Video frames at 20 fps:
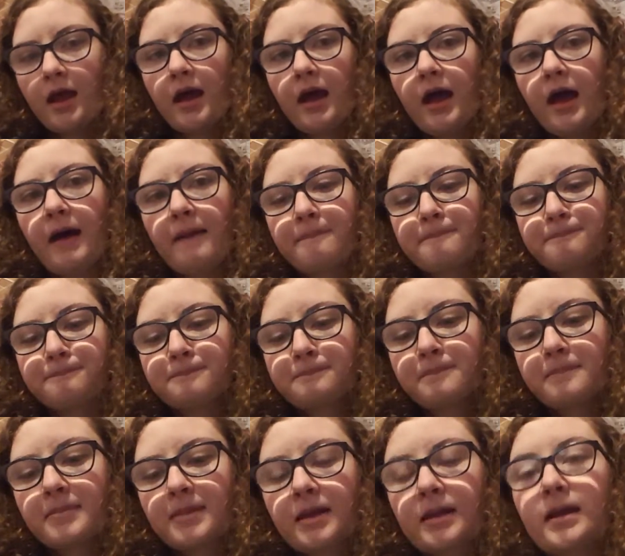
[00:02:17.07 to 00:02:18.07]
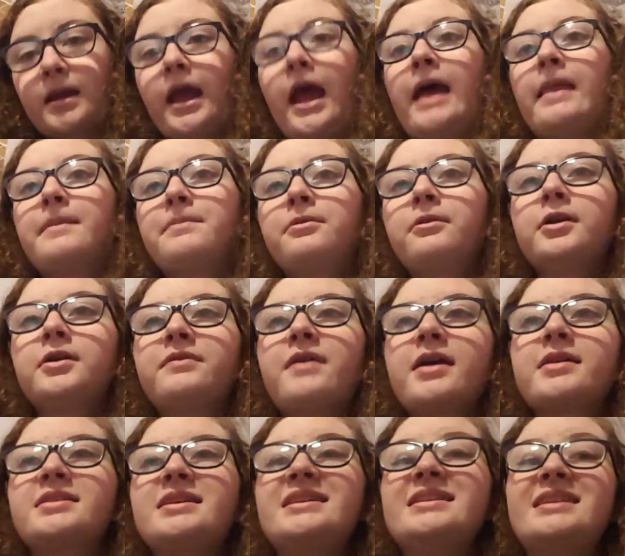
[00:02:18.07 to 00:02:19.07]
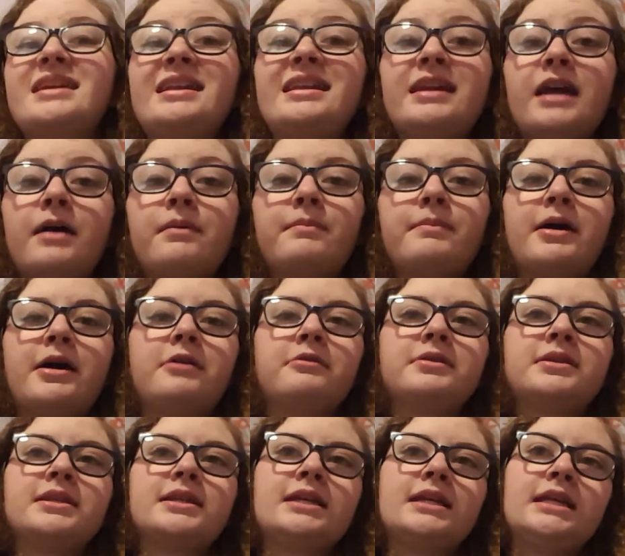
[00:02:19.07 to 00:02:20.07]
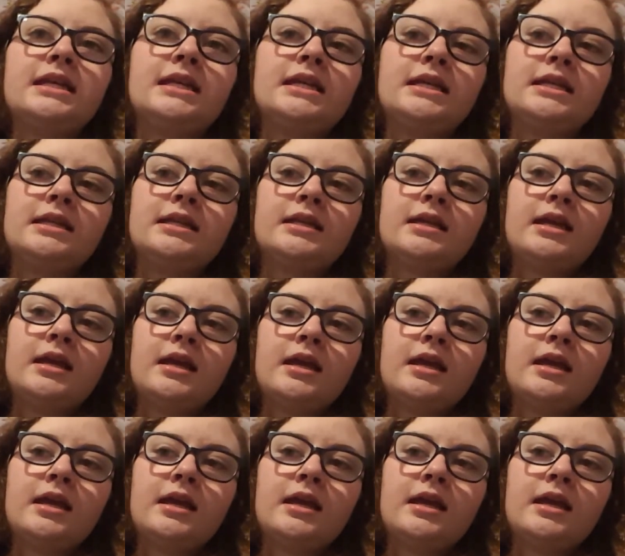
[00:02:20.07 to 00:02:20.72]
And the polio vaccine did come out in